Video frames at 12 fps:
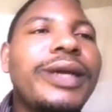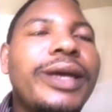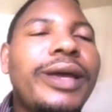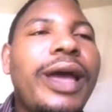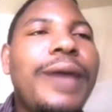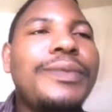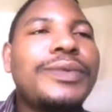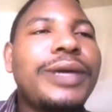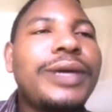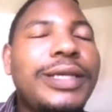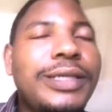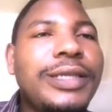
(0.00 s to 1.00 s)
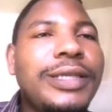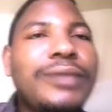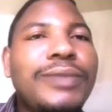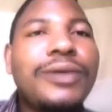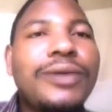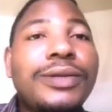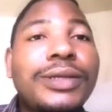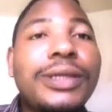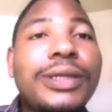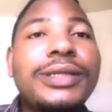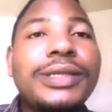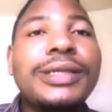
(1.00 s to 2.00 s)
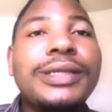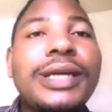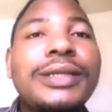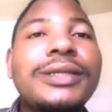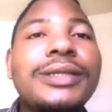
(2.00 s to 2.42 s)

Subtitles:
up to 18, because it says that